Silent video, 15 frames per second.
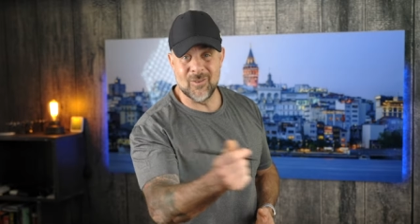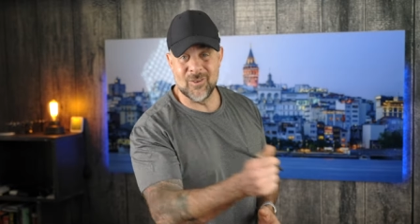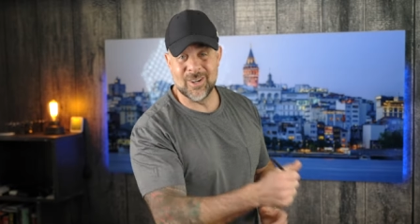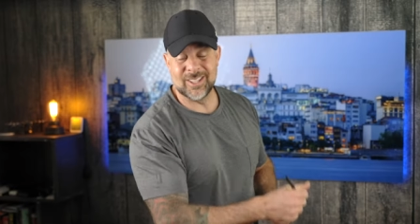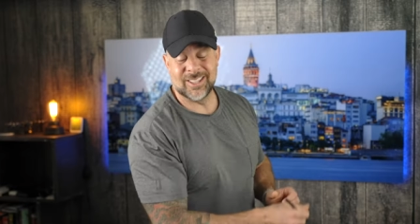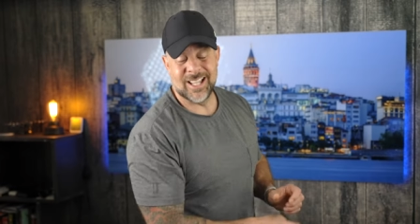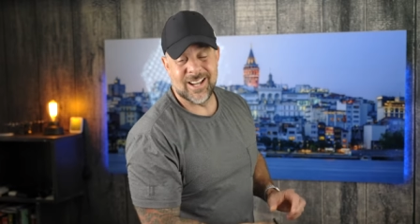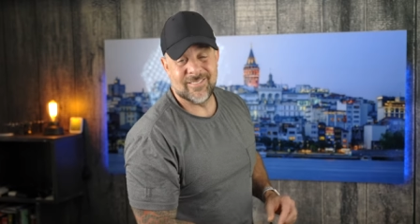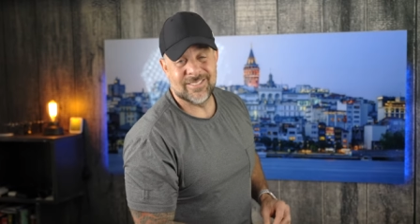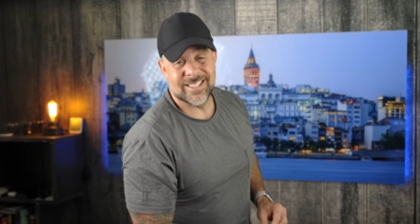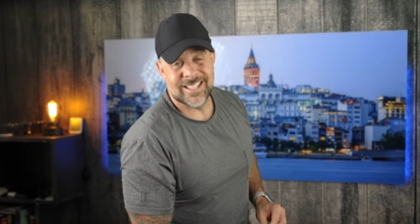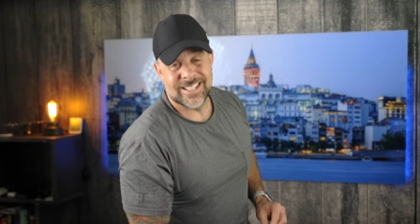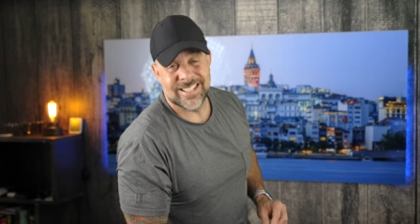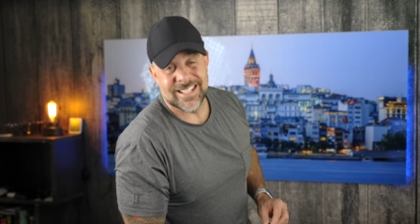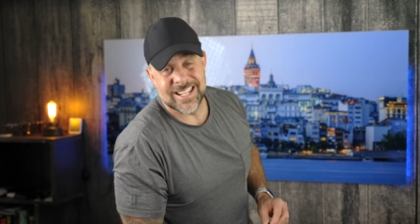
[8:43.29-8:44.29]
would love
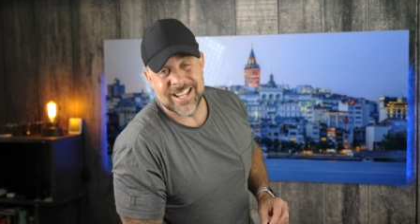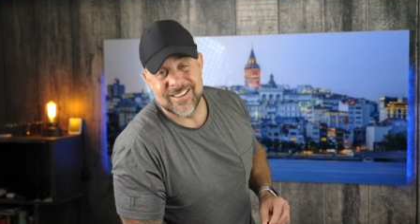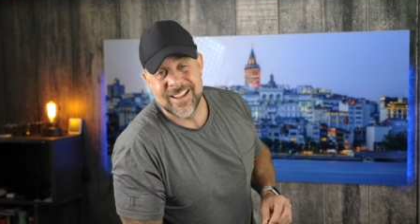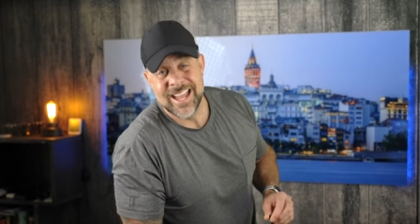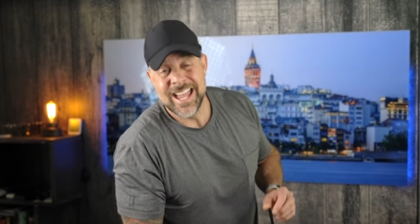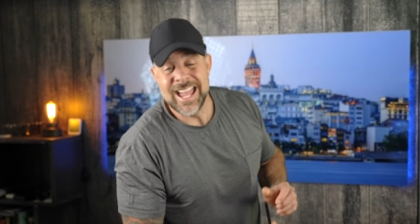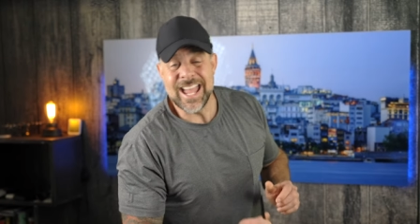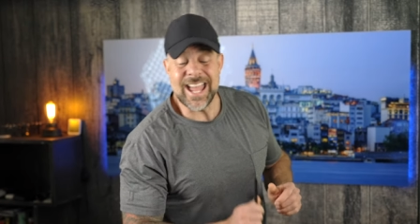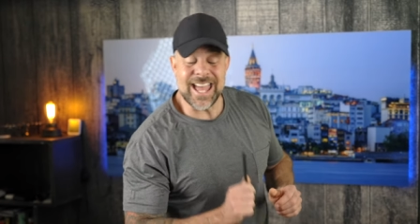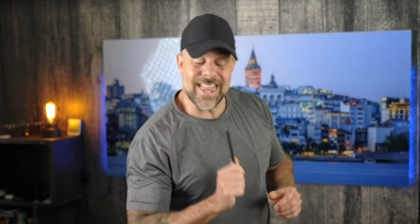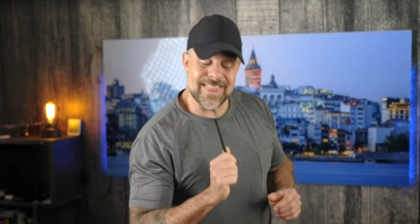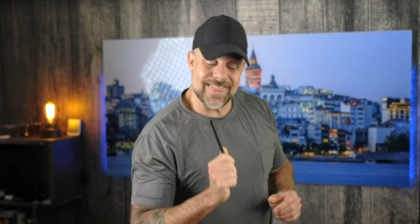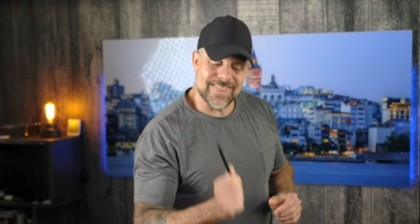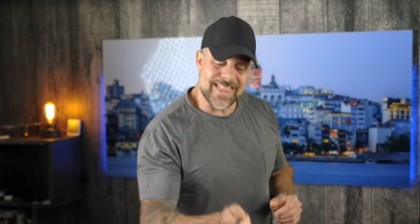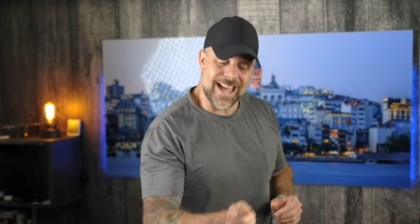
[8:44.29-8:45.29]
to see you.
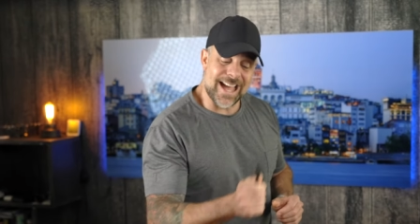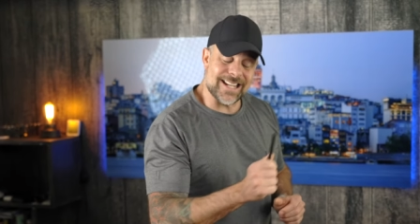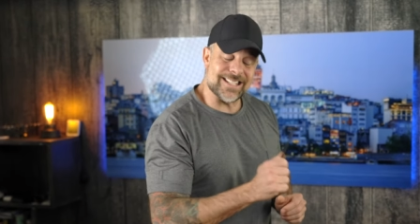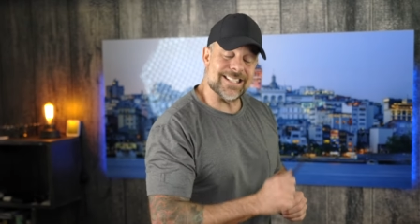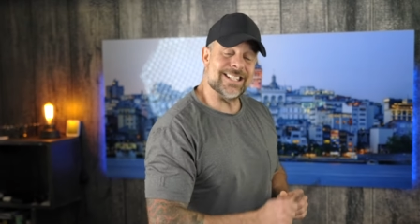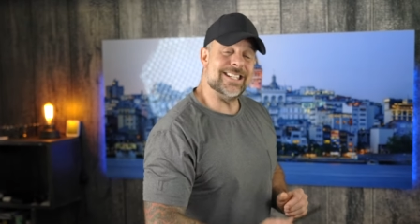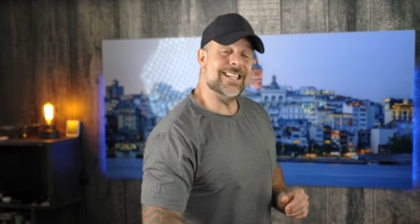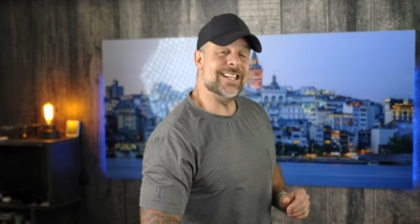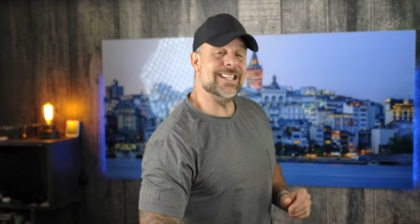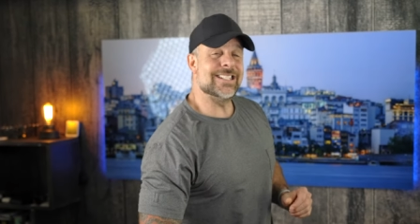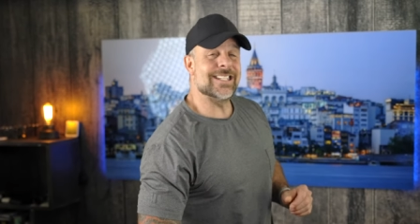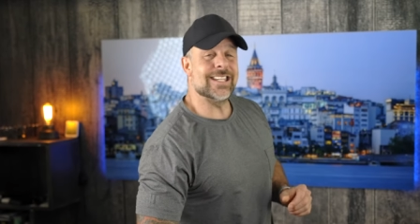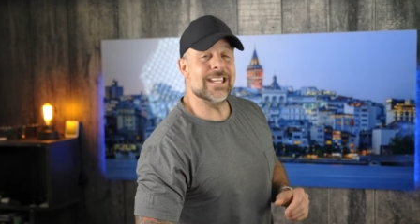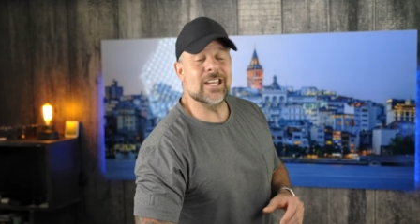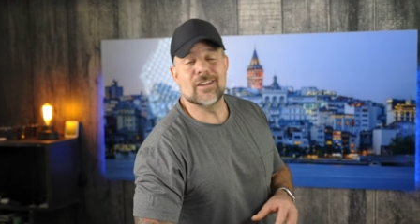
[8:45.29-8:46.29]
And that
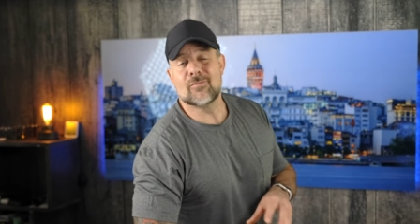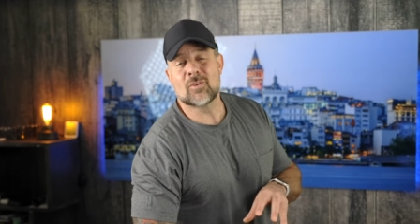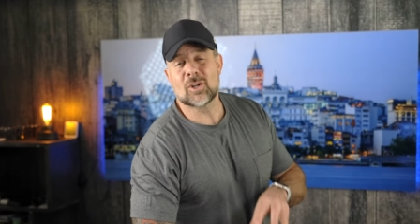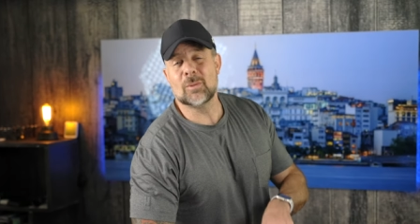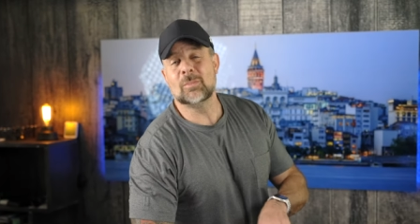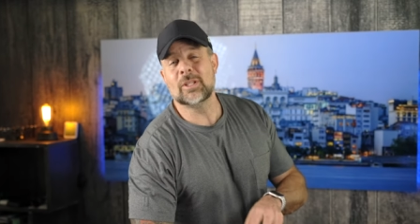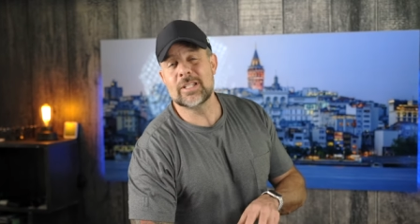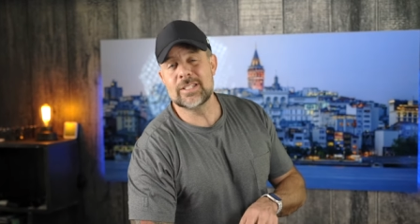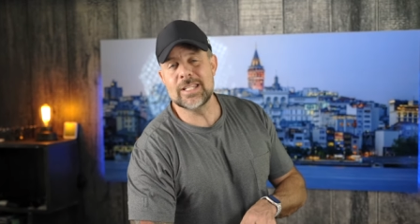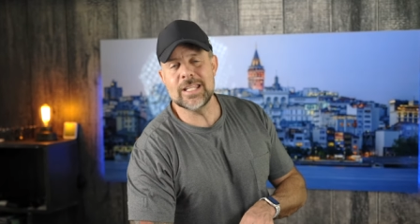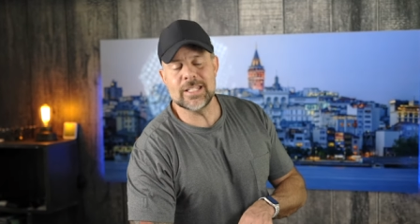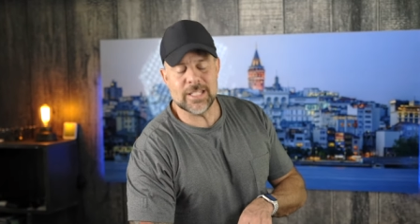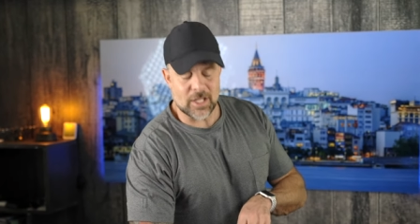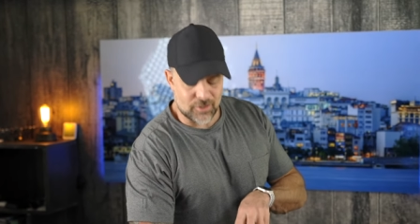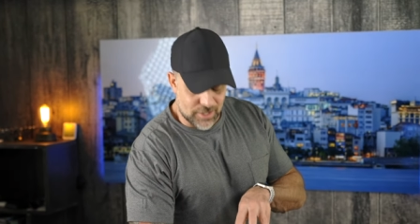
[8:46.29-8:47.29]
is it for complete
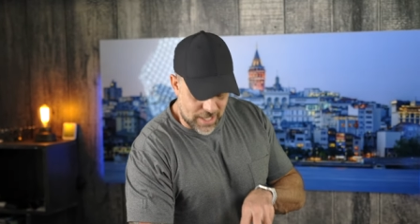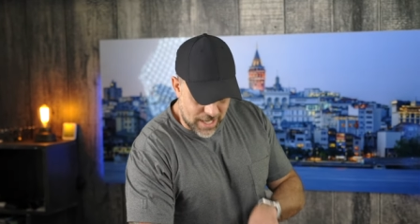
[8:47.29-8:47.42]
details